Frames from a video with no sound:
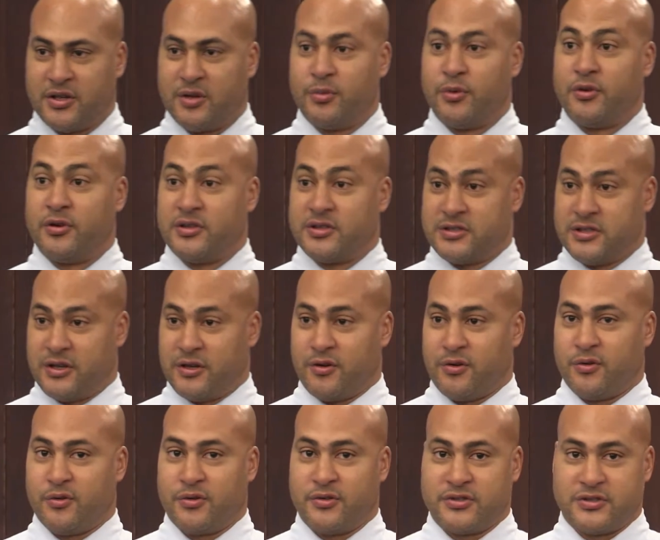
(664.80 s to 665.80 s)
community
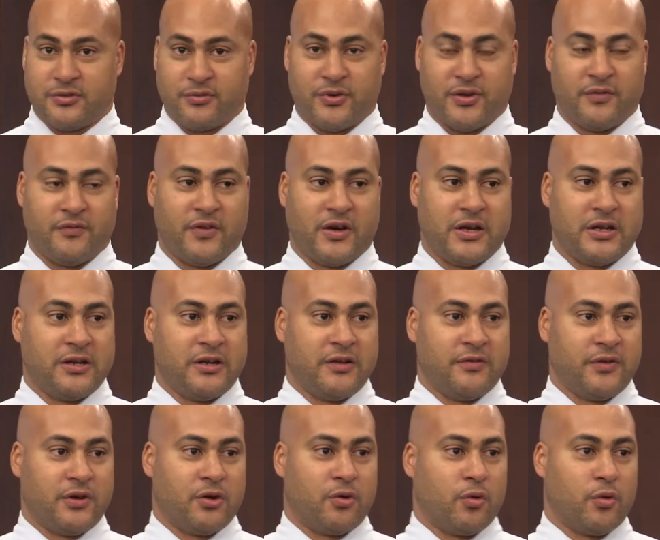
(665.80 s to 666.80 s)
stakeholders that we invite in
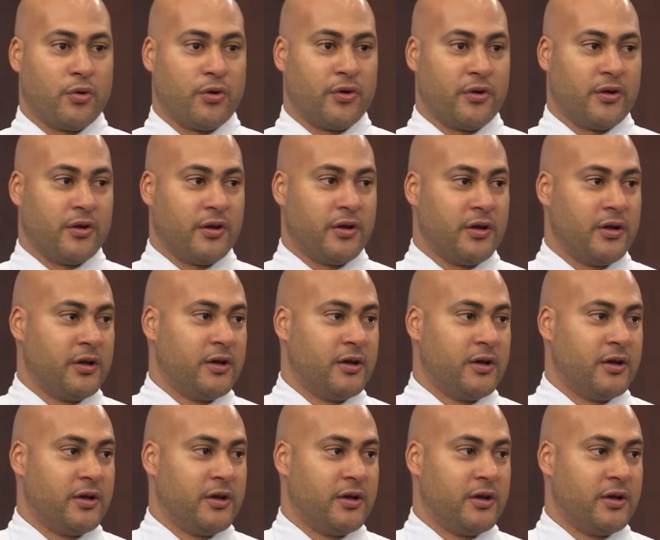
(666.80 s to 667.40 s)
every quarter to